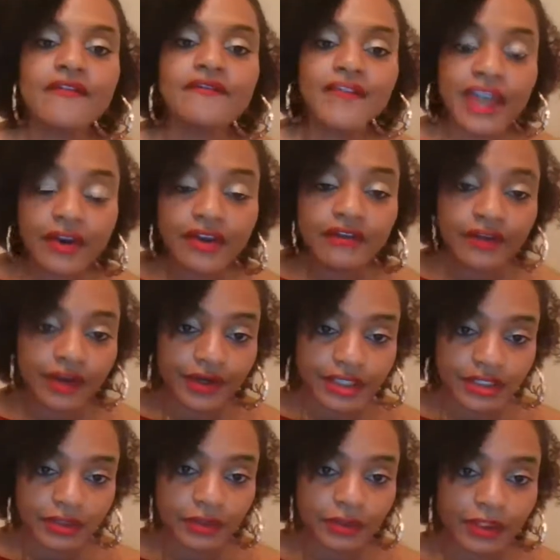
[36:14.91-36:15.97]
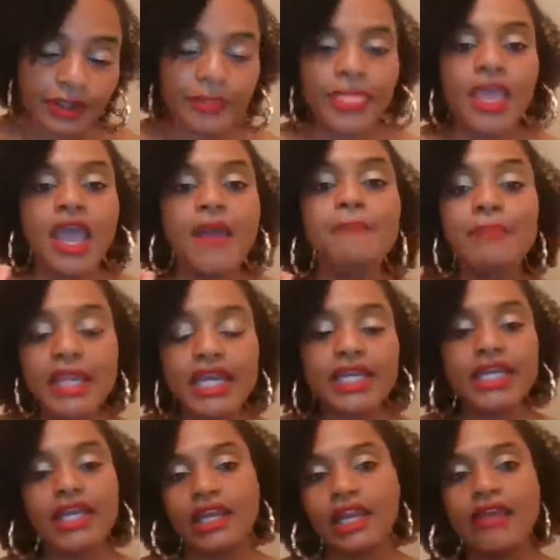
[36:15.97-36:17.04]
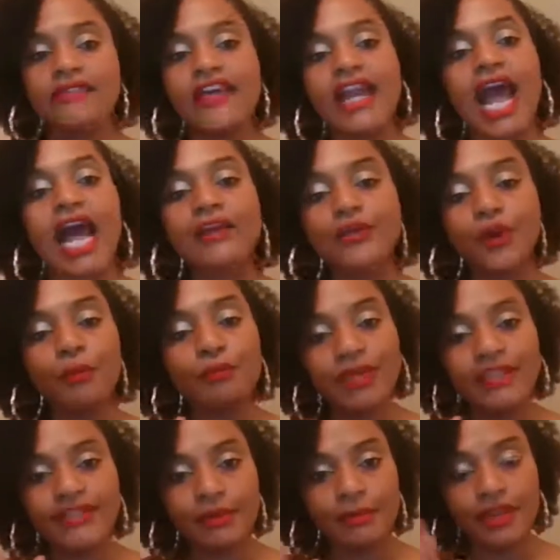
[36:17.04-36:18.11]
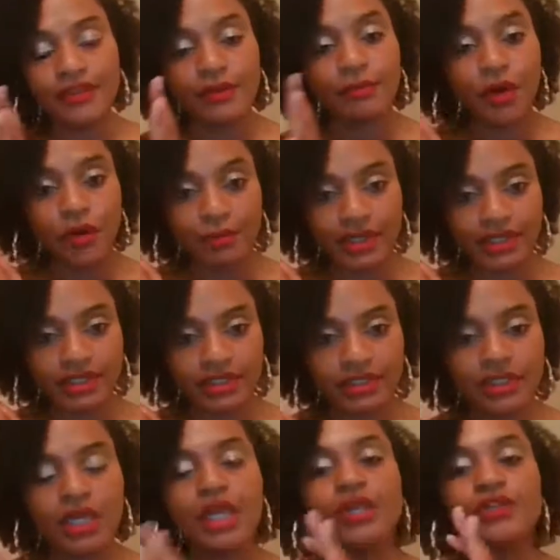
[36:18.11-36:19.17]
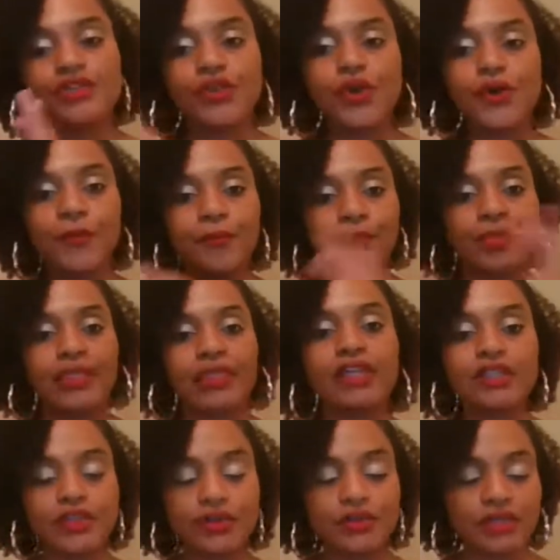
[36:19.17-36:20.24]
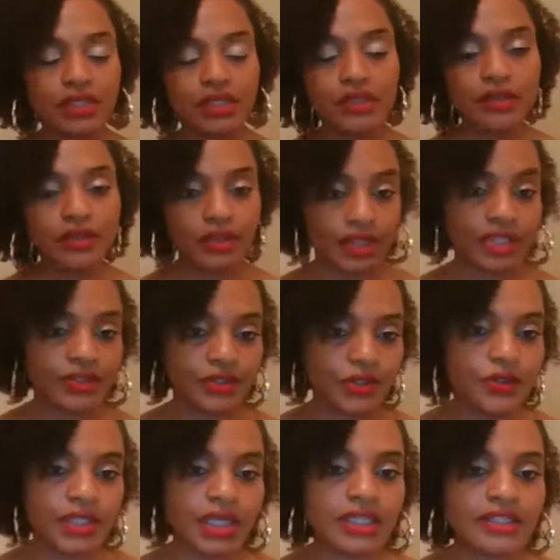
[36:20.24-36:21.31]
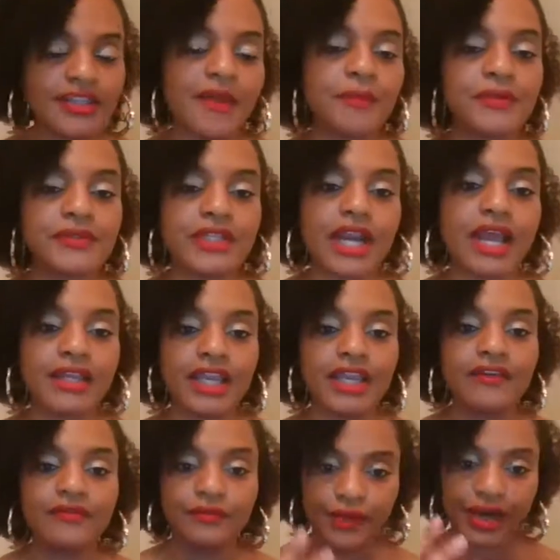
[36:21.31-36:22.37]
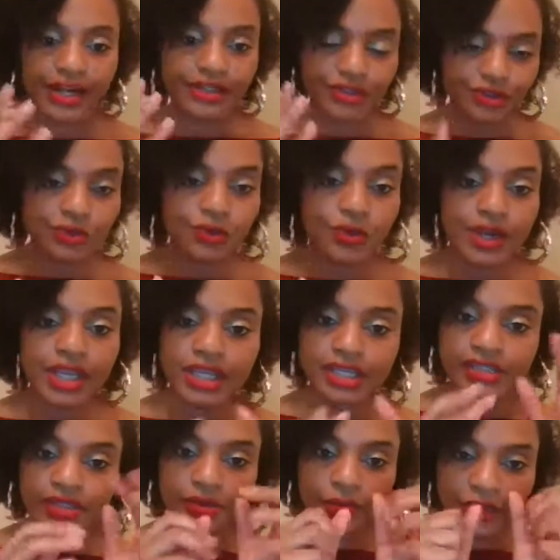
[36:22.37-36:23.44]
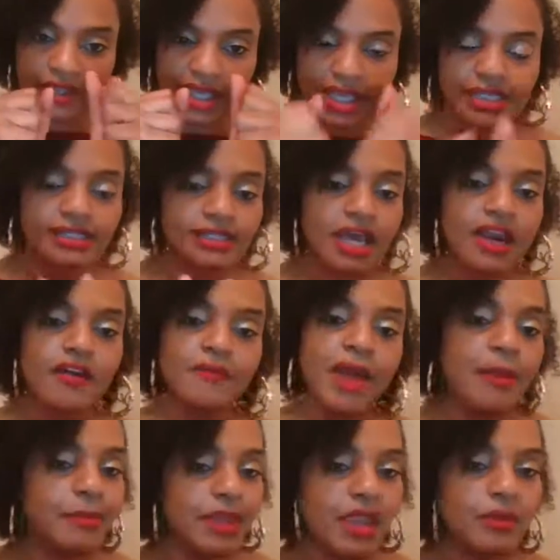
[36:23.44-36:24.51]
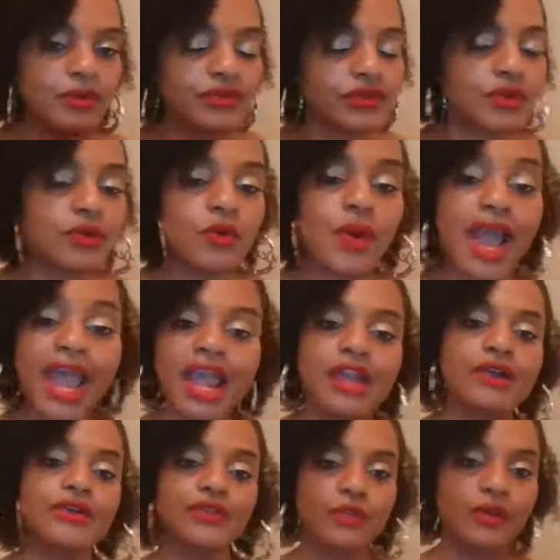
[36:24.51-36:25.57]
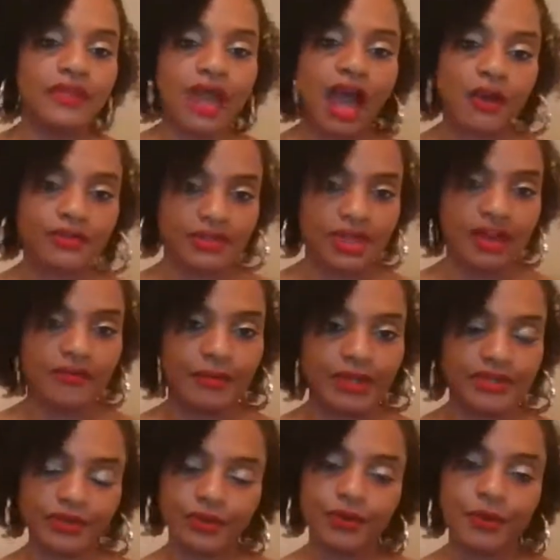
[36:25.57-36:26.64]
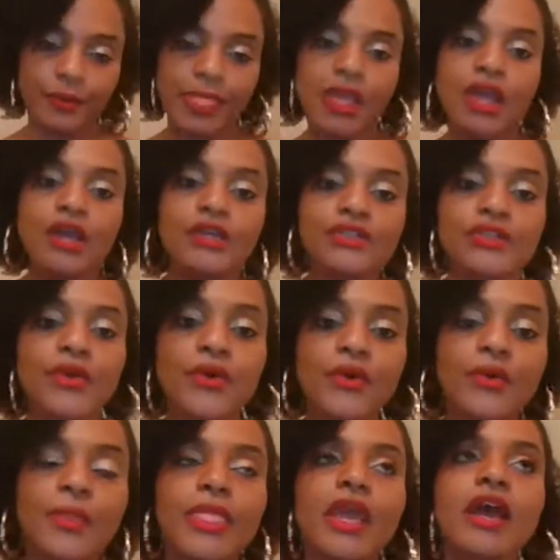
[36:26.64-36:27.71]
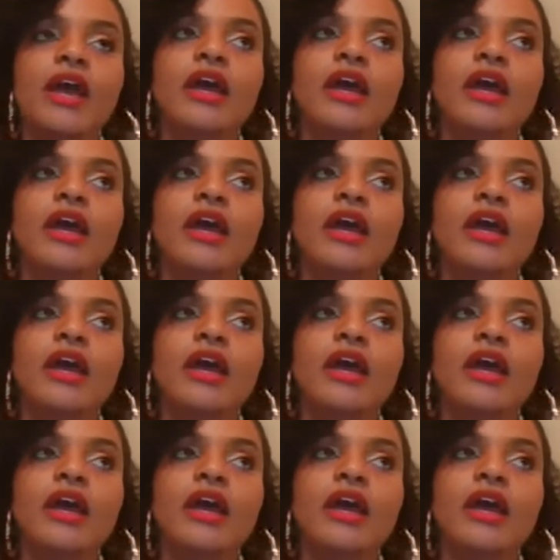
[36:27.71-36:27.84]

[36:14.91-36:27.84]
very, very slowly, meaning that I don't meet them in the moment. So let's use the examples that I gave, right? Joy is on the inside of my being with circle, anger is on the outside of my circle. So